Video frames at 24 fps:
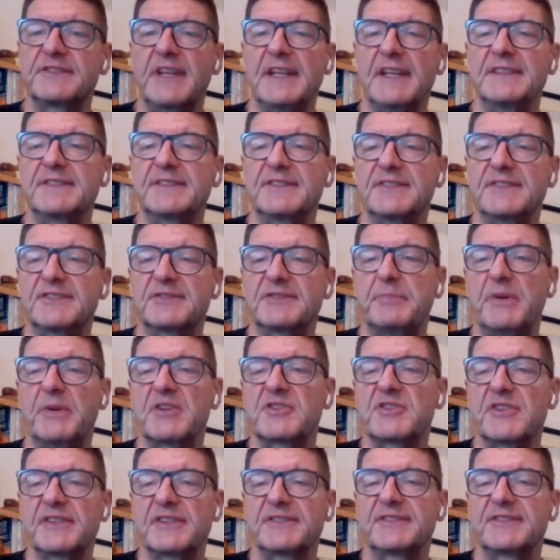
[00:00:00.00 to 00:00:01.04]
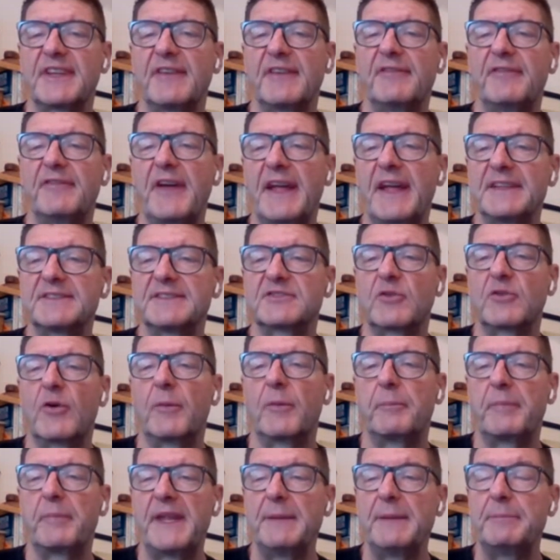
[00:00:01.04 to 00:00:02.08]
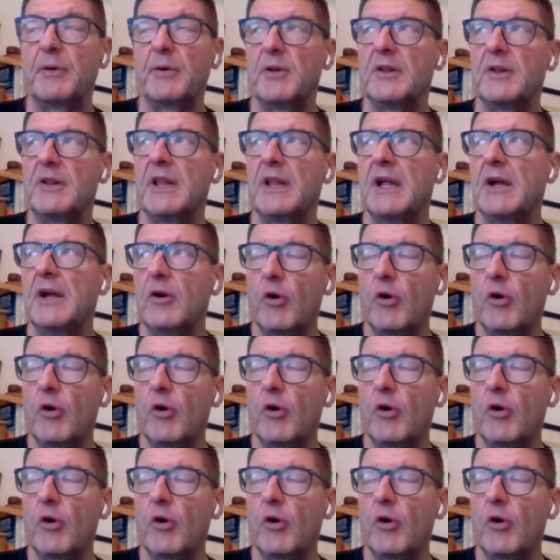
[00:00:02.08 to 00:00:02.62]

and suspicious events or people